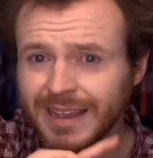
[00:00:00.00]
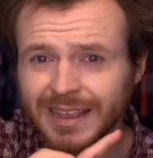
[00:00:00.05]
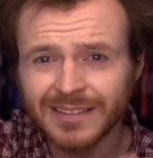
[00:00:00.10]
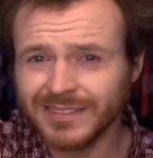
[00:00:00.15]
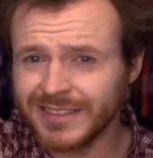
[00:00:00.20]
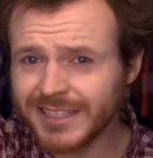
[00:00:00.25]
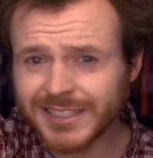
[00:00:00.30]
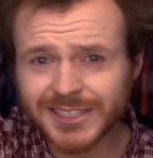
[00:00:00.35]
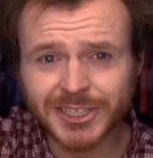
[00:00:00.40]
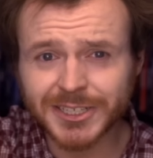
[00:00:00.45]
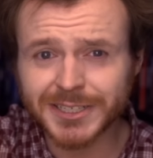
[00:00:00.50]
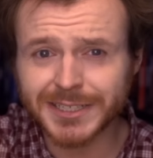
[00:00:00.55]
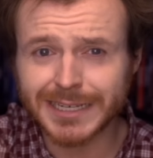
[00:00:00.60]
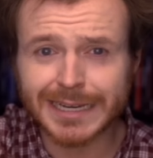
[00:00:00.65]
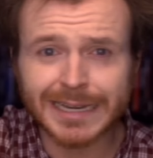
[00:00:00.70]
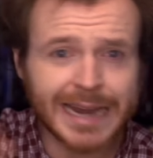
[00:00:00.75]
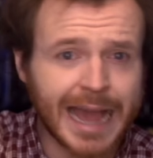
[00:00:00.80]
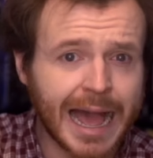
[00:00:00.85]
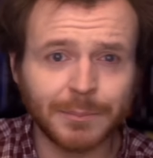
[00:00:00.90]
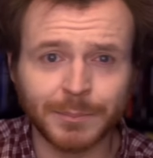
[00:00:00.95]
this does
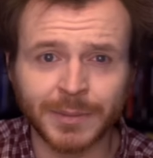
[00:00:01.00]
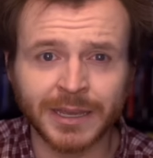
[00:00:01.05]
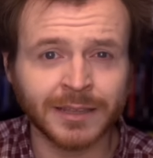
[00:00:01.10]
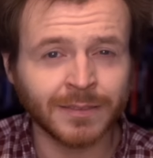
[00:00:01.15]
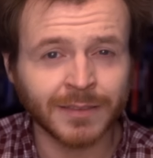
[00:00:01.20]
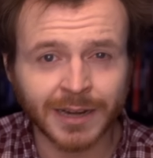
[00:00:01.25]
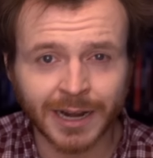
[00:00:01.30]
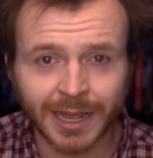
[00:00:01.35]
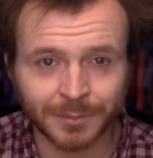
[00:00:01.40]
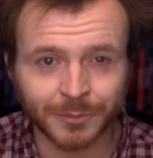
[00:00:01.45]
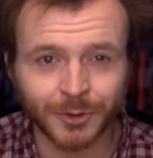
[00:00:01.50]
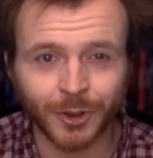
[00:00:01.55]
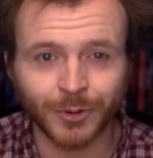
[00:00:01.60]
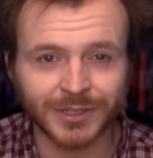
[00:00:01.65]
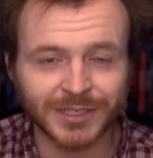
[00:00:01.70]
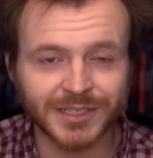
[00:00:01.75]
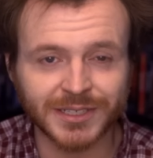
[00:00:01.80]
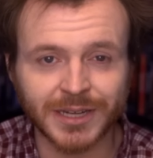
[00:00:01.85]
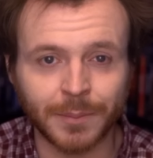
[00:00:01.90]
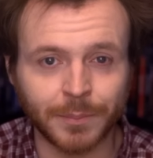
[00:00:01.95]
not mean that I'm going
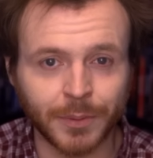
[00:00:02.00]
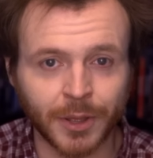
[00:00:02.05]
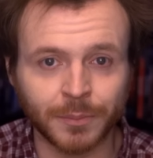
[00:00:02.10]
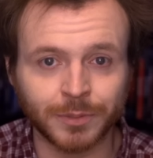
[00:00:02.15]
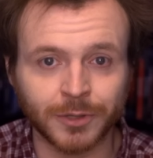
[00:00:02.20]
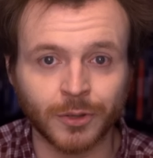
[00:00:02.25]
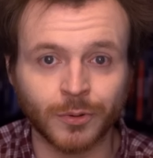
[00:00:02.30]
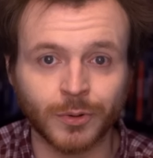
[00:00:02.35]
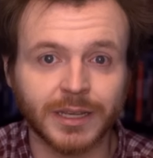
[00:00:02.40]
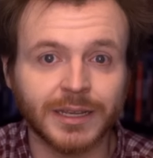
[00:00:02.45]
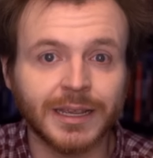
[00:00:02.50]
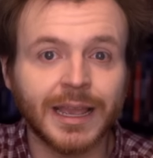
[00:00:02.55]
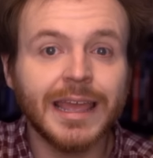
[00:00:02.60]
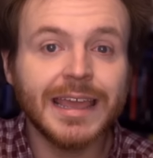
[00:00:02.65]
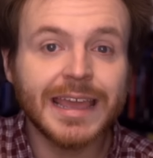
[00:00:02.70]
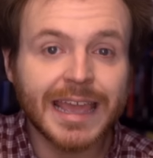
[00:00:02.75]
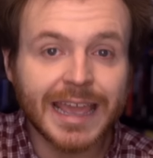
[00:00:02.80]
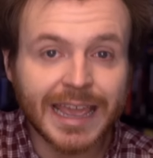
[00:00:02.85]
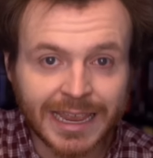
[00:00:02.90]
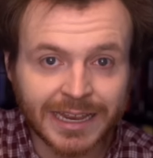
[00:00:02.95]
to stop uploading
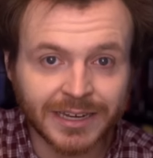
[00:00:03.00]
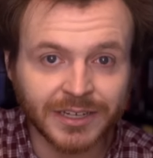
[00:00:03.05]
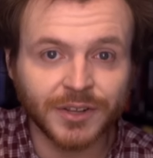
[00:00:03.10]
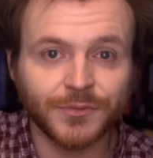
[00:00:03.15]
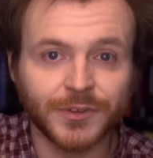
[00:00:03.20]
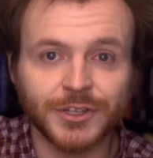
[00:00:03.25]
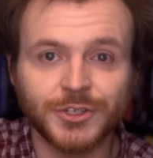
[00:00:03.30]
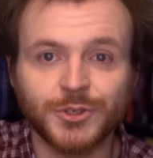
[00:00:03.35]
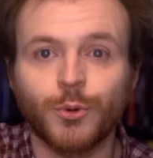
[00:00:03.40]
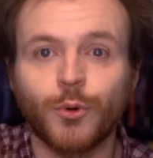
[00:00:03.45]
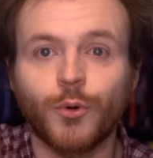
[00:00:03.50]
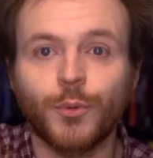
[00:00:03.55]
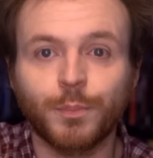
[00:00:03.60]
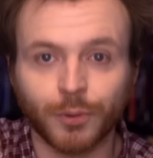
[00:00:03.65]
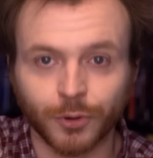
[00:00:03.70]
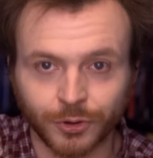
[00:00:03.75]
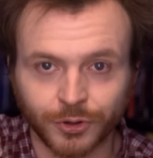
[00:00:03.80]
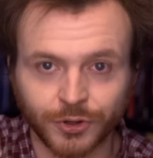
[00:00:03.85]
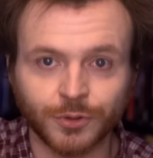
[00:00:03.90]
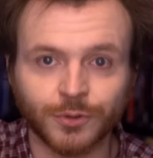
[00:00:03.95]
individual
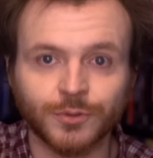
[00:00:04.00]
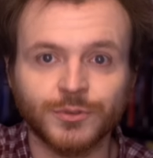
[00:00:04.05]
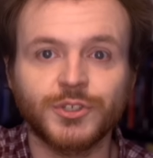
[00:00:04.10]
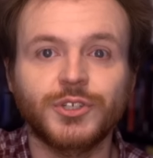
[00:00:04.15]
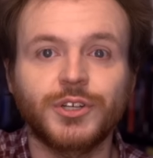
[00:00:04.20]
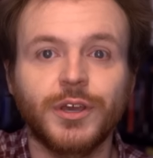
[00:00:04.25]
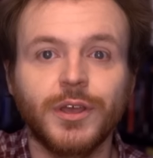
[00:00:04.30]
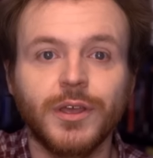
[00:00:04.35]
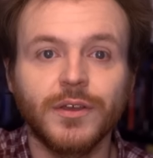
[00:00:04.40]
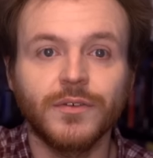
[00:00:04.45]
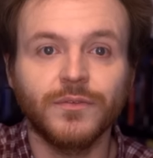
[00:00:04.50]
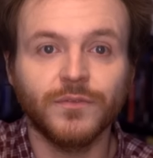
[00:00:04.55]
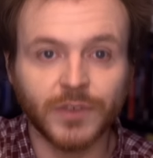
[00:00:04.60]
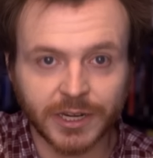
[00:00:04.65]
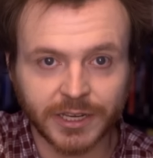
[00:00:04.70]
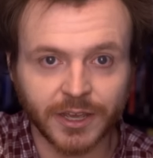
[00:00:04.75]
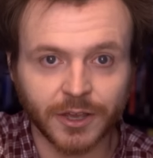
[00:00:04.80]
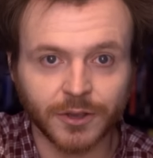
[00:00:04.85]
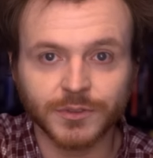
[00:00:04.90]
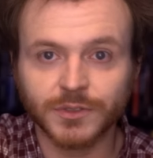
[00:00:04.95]
produced
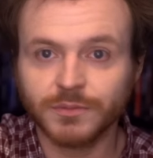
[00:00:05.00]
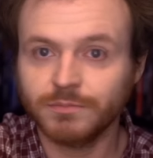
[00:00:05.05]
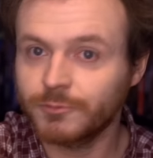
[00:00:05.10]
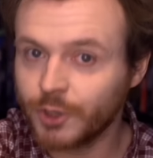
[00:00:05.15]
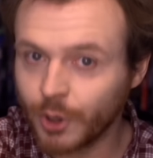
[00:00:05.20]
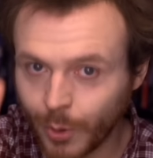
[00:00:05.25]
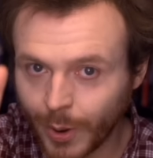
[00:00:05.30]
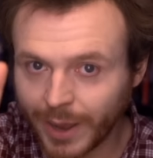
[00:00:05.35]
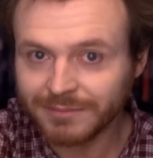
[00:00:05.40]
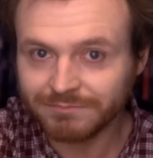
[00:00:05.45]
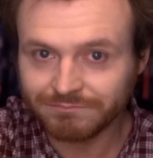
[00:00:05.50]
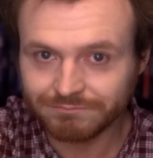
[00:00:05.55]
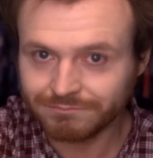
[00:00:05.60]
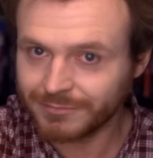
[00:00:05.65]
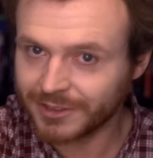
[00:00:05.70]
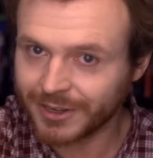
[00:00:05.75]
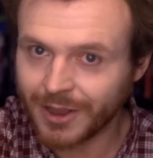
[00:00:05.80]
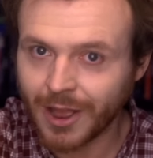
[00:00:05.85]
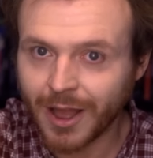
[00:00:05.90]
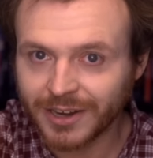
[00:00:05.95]
videos. Quite
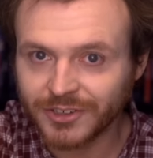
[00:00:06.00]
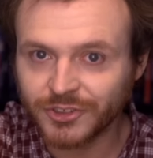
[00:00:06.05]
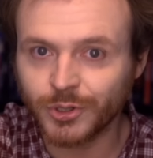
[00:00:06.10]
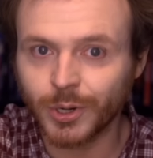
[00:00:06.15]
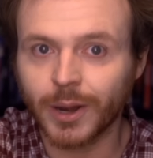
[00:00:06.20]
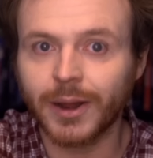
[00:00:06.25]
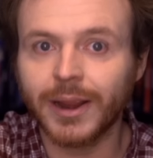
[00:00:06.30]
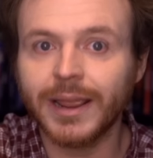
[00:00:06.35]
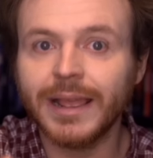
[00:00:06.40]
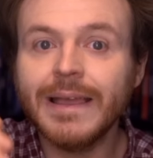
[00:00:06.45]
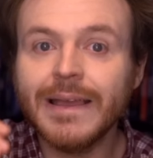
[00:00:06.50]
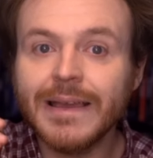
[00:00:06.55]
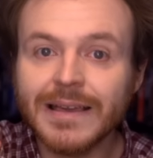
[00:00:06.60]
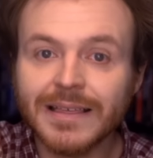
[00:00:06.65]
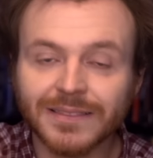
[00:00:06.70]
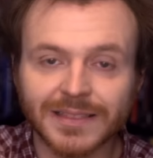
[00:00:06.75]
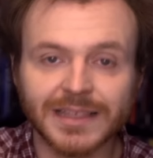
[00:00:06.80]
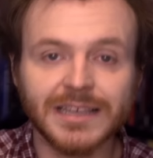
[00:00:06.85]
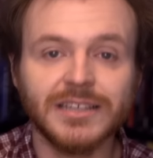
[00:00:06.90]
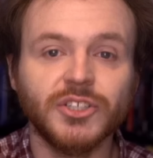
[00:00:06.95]
the contrary.
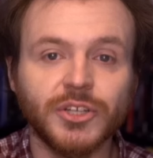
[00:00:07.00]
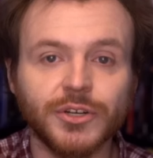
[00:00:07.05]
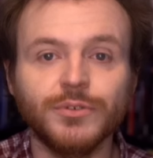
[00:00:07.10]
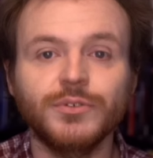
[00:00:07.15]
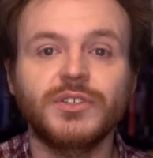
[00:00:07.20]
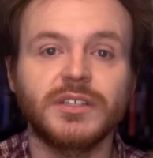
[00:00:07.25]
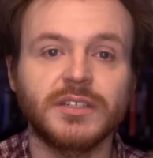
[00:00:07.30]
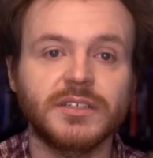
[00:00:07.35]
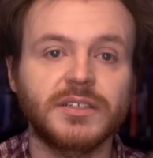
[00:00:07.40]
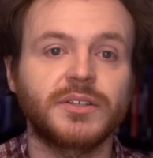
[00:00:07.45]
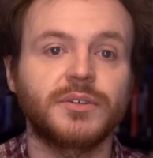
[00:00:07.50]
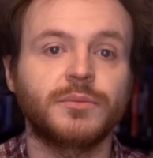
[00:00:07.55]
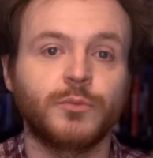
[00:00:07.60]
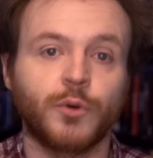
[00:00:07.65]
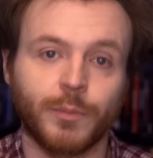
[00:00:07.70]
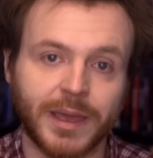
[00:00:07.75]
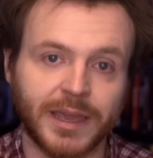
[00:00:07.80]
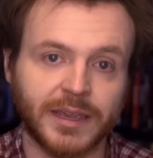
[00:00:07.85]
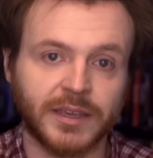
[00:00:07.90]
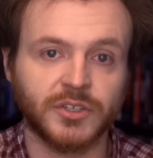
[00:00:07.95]
This new system will
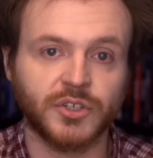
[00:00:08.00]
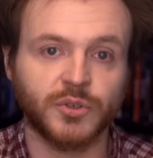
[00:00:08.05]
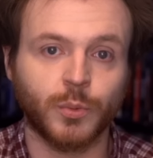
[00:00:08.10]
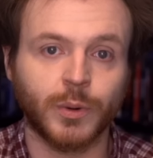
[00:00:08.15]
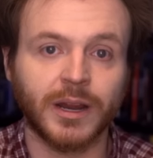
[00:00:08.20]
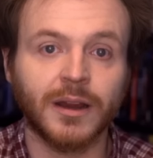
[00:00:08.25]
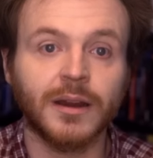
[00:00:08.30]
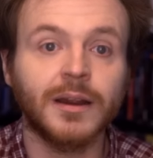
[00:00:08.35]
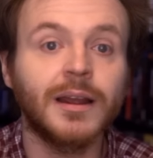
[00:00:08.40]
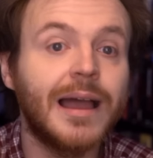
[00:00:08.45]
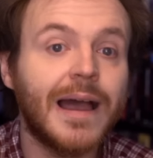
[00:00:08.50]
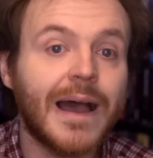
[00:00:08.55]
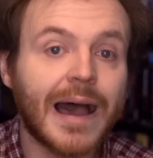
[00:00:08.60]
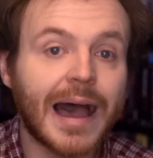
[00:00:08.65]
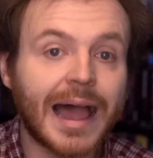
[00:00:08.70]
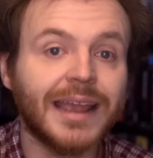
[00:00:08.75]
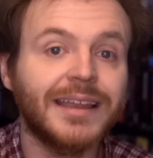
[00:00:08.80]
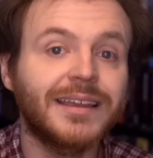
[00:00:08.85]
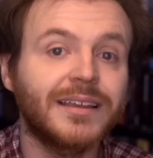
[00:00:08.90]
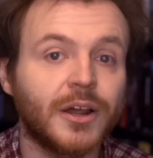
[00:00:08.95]
make it to where
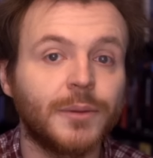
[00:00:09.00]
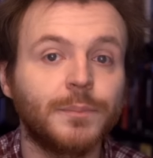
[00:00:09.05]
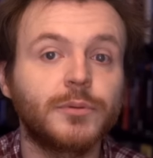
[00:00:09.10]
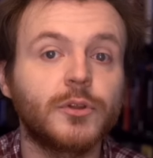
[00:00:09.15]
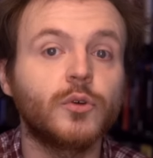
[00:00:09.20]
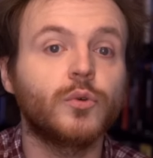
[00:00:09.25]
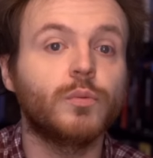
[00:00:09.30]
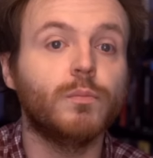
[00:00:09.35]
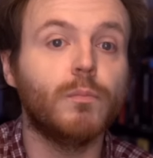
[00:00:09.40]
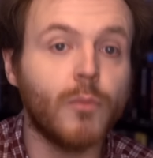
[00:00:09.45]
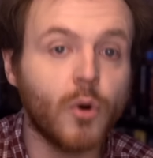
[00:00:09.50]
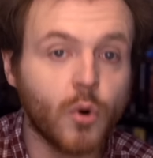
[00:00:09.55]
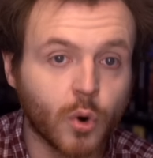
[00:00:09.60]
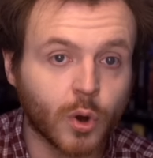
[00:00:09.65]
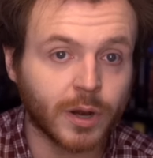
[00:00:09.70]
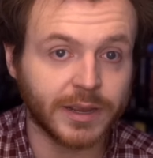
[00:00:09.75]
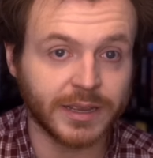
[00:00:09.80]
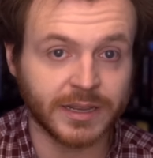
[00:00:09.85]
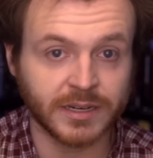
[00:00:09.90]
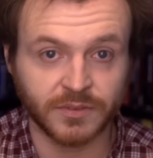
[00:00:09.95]
I can upload
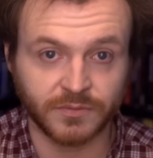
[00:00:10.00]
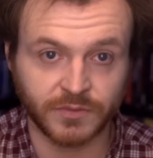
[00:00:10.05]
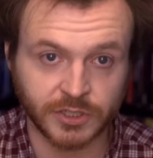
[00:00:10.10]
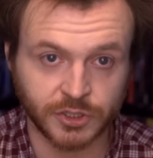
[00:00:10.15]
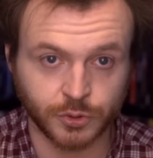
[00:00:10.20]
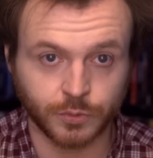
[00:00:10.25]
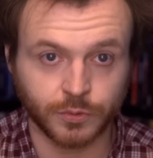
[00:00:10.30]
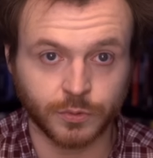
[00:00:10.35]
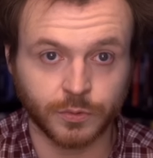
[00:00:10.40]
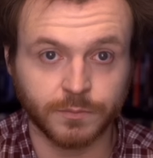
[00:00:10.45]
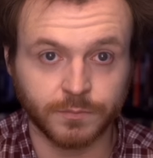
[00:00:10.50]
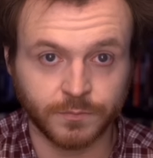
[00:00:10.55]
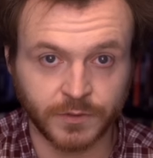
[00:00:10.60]
more individual